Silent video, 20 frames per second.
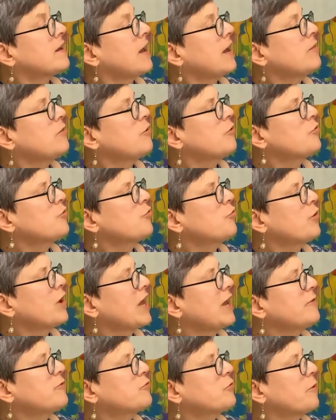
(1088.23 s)
and those
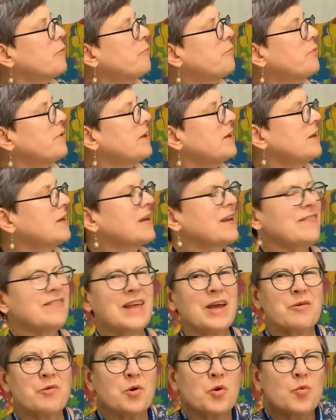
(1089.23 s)
waves were big, and
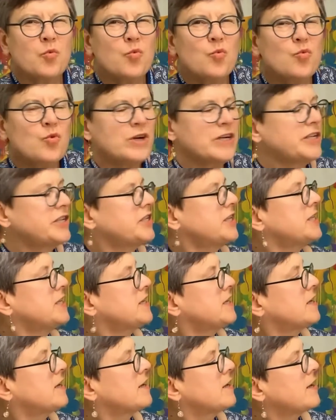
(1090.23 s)
they were
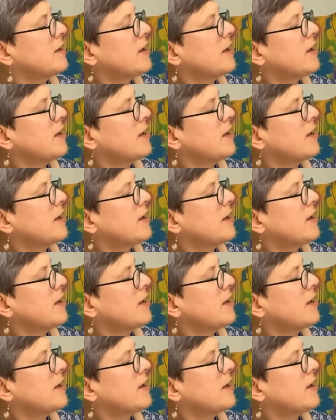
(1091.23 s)
whooshy,